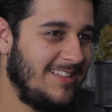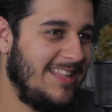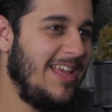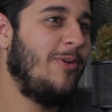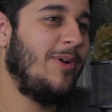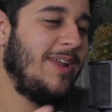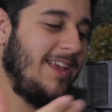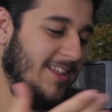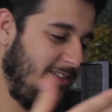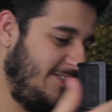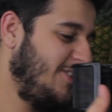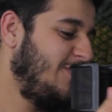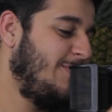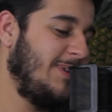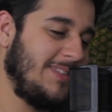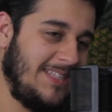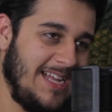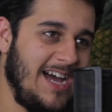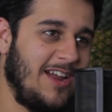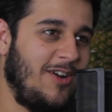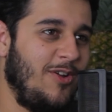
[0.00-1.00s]
They would hit,
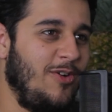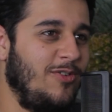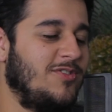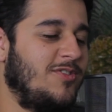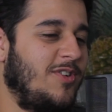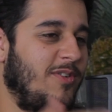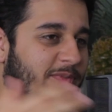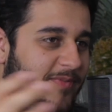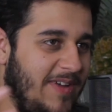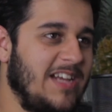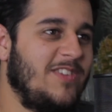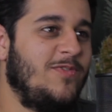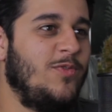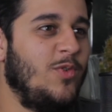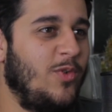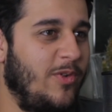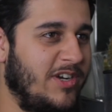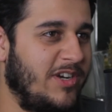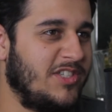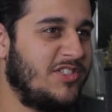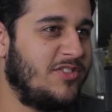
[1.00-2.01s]
McDonald's or a fast food
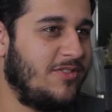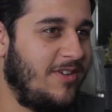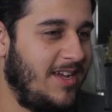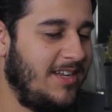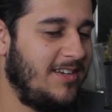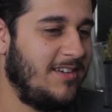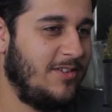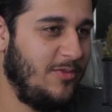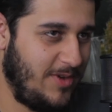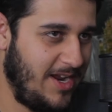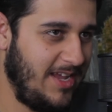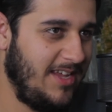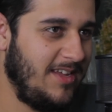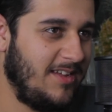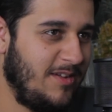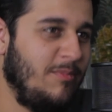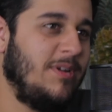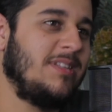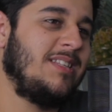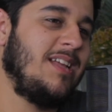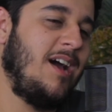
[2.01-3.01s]
restaurant, right?
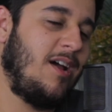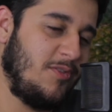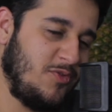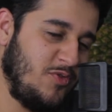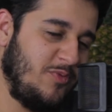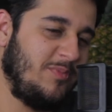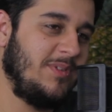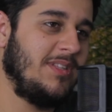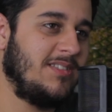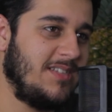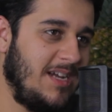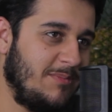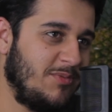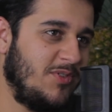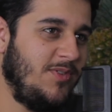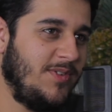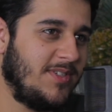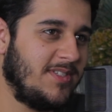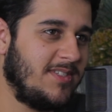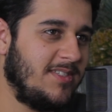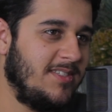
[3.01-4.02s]
McDonald's would be the top choice.